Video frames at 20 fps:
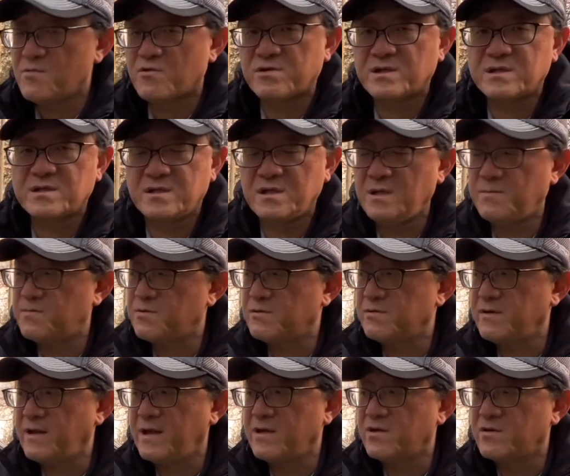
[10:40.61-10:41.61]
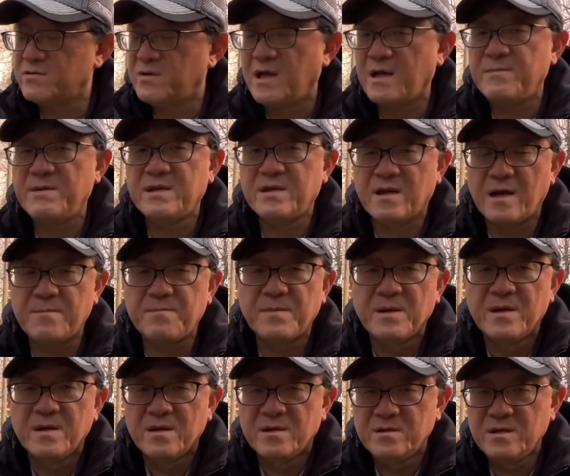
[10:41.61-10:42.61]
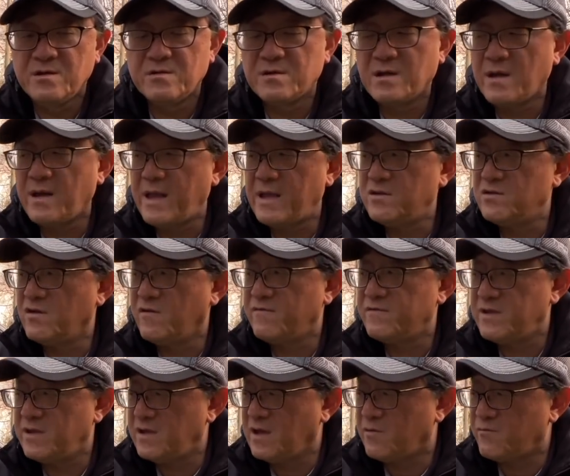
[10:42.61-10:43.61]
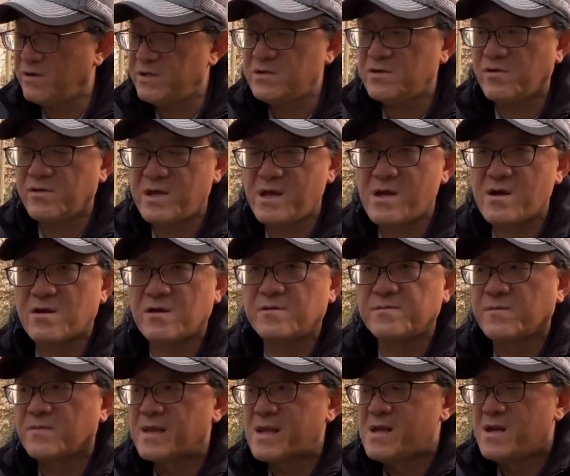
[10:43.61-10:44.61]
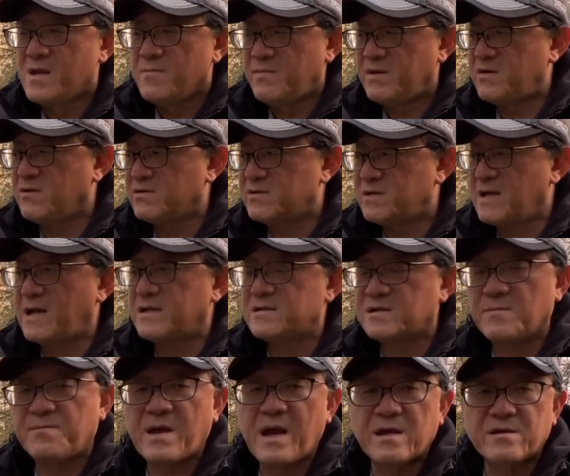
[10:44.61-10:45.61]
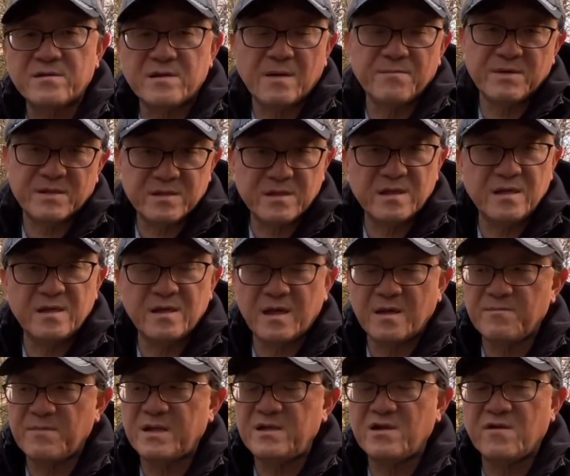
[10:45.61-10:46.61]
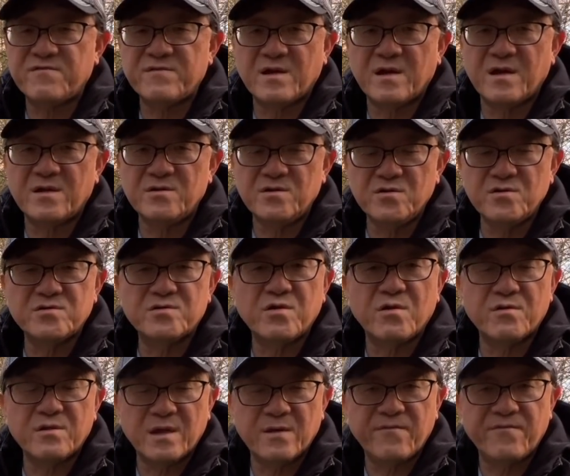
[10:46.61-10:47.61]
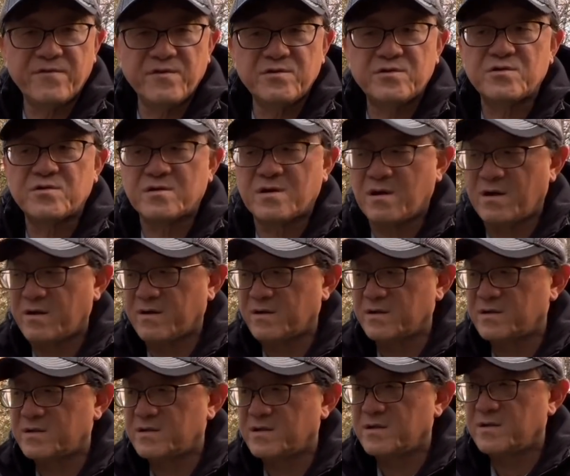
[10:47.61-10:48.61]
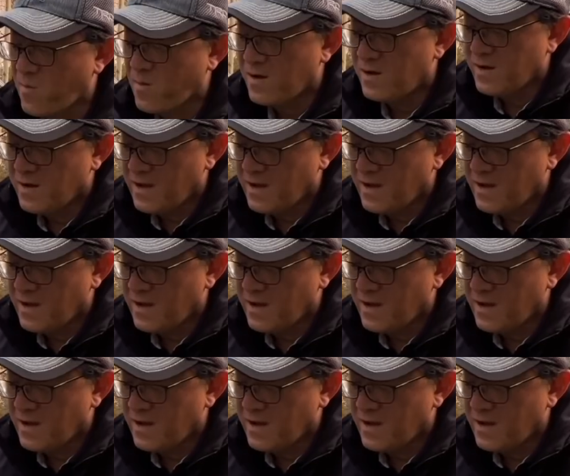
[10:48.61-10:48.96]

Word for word: bit more steeper and climbing up near the end of the uh, window here because that's the pattern I'm seeing in many of the new Toyota future cars.